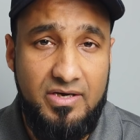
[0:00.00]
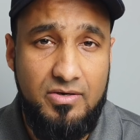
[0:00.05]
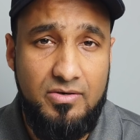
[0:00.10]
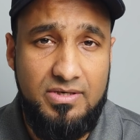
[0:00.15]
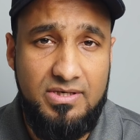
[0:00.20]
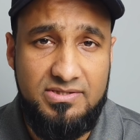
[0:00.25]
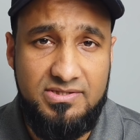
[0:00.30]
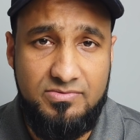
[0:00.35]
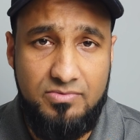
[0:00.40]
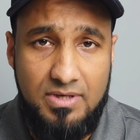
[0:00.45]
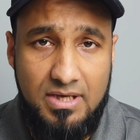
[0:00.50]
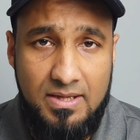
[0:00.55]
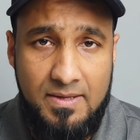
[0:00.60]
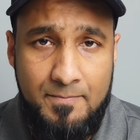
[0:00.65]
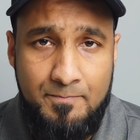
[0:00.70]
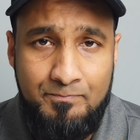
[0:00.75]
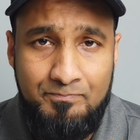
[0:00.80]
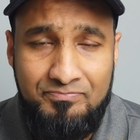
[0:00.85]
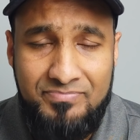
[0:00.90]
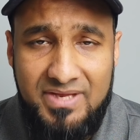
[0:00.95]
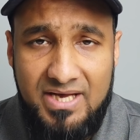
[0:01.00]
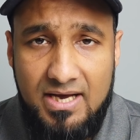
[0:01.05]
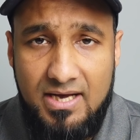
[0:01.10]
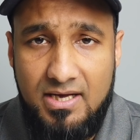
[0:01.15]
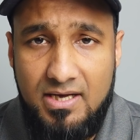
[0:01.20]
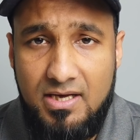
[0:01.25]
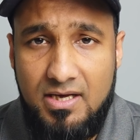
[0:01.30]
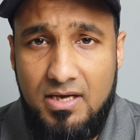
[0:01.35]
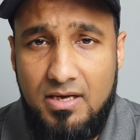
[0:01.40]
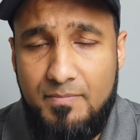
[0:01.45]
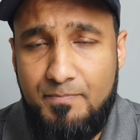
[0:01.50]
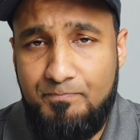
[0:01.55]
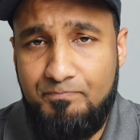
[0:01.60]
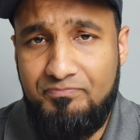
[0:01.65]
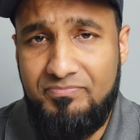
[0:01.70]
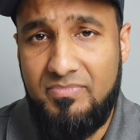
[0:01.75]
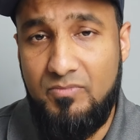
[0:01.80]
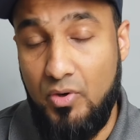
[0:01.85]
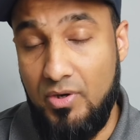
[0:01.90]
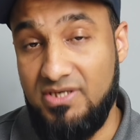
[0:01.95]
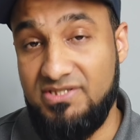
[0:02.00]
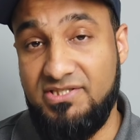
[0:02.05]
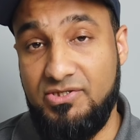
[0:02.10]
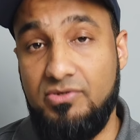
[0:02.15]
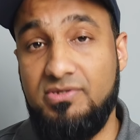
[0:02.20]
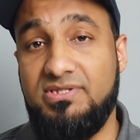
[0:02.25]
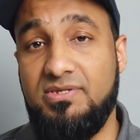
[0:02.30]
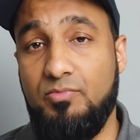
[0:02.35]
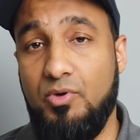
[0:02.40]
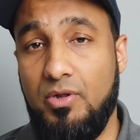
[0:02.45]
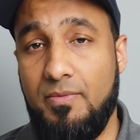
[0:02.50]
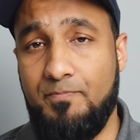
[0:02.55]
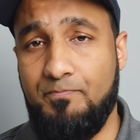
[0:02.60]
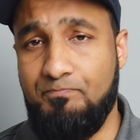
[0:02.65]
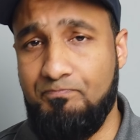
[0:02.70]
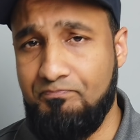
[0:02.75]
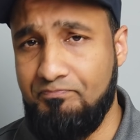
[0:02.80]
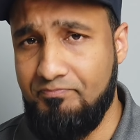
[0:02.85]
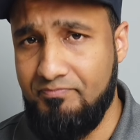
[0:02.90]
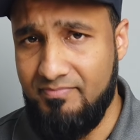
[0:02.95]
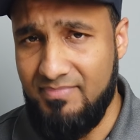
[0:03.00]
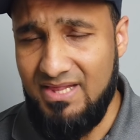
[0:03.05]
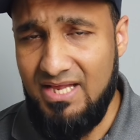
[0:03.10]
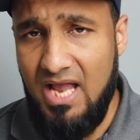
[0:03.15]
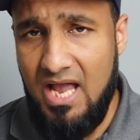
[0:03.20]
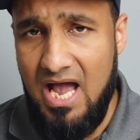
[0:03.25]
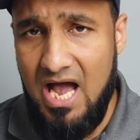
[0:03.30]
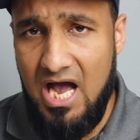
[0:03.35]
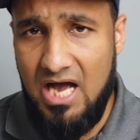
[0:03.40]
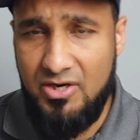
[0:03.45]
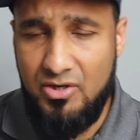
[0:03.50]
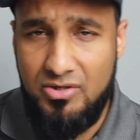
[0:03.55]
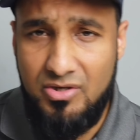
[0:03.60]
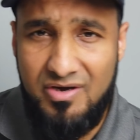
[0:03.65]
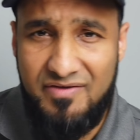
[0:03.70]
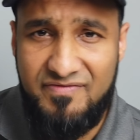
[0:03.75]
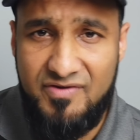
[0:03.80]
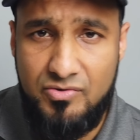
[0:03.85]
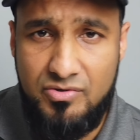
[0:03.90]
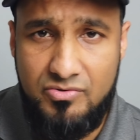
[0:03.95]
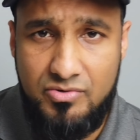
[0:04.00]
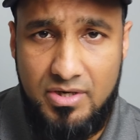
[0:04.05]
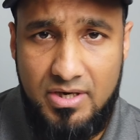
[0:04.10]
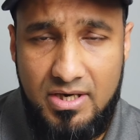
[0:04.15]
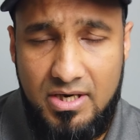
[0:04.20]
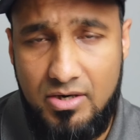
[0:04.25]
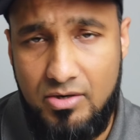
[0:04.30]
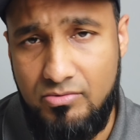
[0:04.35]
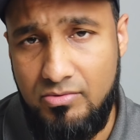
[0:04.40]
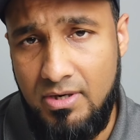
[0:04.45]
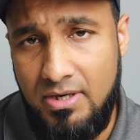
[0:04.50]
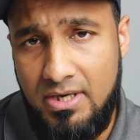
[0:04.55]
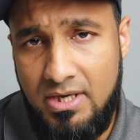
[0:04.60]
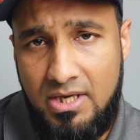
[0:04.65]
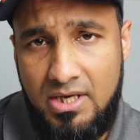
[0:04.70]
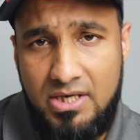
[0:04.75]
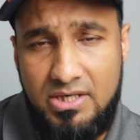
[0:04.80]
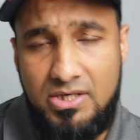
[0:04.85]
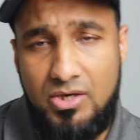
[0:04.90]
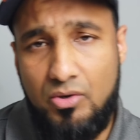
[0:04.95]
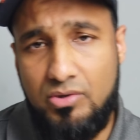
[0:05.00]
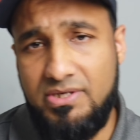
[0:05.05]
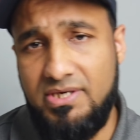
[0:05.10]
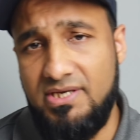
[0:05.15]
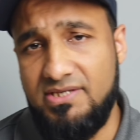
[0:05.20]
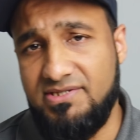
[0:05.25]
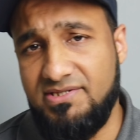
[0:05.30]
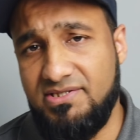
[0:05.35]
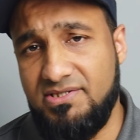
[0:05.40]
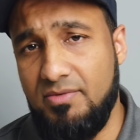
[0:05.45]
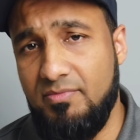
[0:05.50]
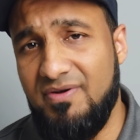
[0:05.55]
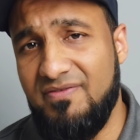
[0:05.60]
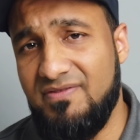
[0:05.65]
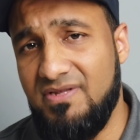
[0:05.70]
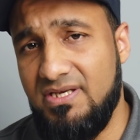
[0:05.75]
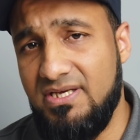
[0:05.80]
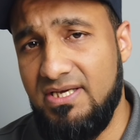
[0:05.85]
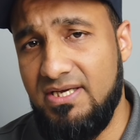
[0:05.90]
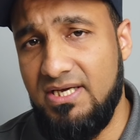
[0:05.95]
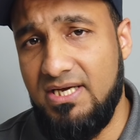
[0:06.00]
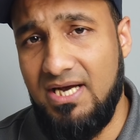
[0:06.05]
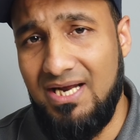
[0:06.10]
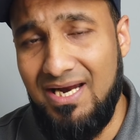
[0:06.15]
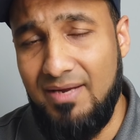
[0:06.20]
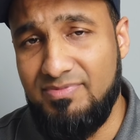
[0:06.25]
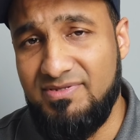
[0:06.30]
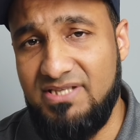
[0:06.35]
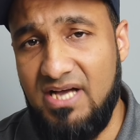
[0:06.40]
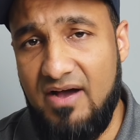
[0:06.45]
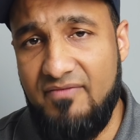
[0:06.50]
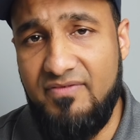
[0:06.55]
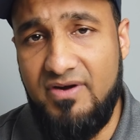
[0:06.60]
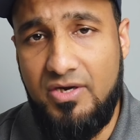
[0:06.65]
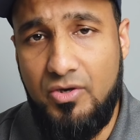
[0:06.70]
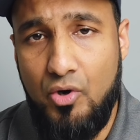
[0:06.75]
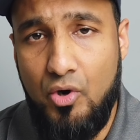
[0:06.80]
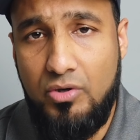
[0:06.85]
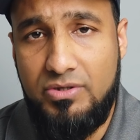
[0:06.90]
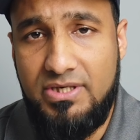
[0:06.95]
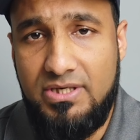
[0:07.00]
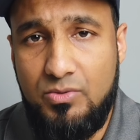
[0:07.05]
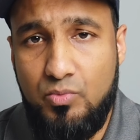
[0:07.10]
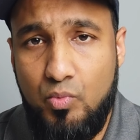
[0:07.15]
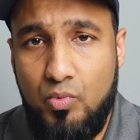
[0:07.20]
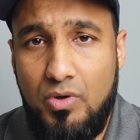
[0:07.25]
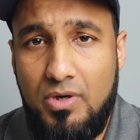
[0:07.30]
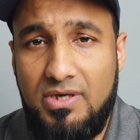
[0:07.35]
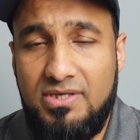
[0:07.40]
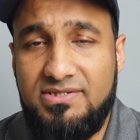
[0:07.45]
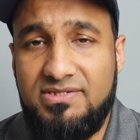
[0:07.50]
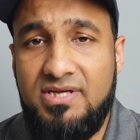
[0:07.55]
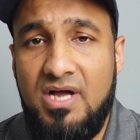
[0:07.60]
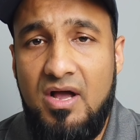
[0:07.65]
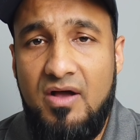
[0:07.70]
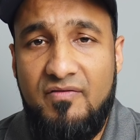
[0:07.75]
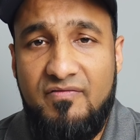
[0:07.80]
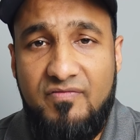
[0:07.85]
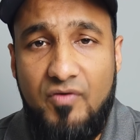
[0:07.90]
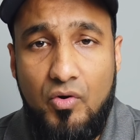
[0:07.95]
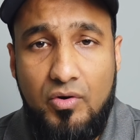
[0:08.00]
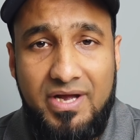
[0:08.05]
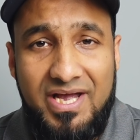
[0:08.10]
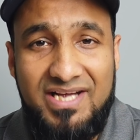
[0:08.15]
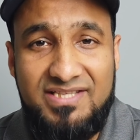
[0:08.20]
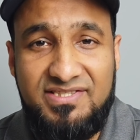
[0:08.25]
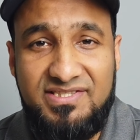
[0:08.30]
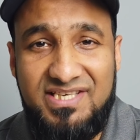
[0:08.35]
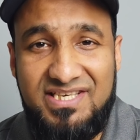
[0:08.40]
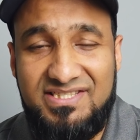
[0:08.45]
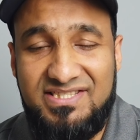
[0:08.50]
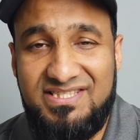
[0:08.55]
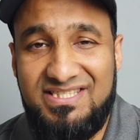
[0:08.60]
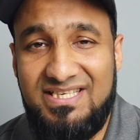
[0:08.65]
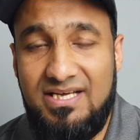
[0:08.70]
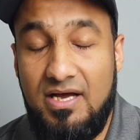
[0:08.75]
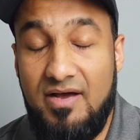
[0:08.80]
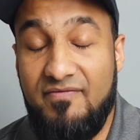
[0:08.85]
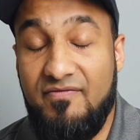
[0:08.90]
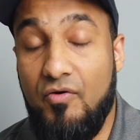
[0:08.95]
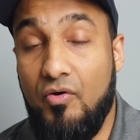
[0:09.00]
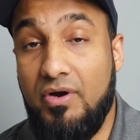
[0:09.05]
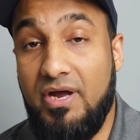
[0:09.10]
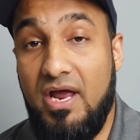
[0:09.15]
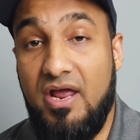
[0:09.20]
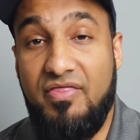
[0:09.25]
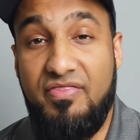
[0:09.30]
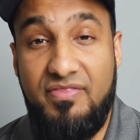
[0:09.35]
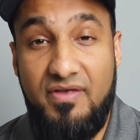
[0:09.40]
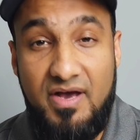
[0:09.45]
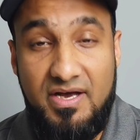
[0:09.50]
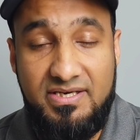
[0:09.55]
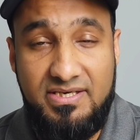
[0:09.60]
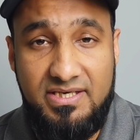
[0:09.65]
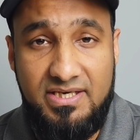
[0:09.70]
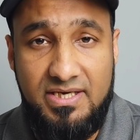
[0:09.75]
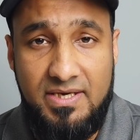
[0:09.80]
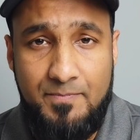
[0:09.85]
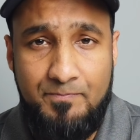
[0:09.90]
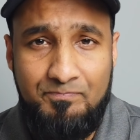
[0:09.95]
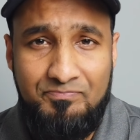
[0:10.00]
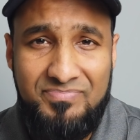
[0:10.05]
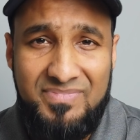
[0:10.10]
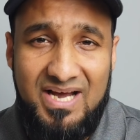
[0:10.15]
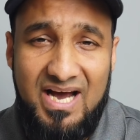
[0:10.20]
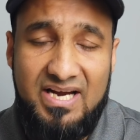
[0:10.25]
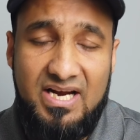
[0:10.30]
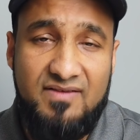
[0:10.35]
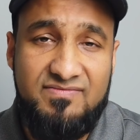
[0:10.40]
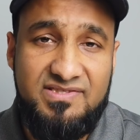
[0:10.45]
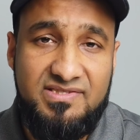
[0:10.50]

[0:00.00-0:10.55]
good as well, but it's usable. I don't know if you noticed, some of the clips that I've recorded was 4K 30, and